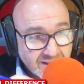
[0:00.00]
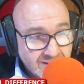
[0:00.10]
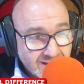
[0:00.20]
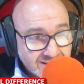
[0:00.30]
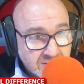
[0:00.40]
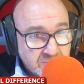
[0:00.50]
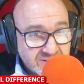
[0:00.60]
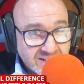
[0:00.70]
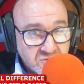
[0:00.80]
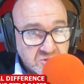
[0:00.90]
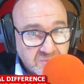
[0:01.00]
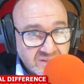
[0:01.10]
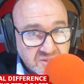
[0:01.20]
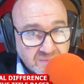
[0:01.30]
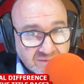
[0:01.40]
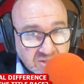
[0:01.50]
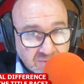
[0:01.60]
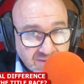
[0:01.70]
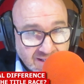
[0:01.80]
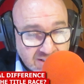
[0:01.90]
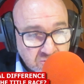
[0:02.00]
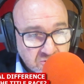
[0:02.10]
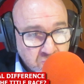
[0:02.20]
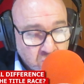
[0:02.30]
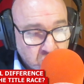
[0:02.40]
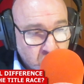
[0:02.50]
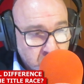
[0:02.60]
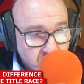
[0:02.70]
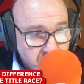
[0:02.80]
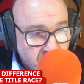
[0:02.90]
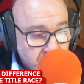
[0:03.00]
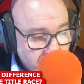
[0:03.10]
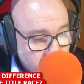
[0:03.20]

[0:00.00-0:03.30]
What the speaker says: Yeah, it had the potential to be, because Malky Mackay, as we all know, Ross County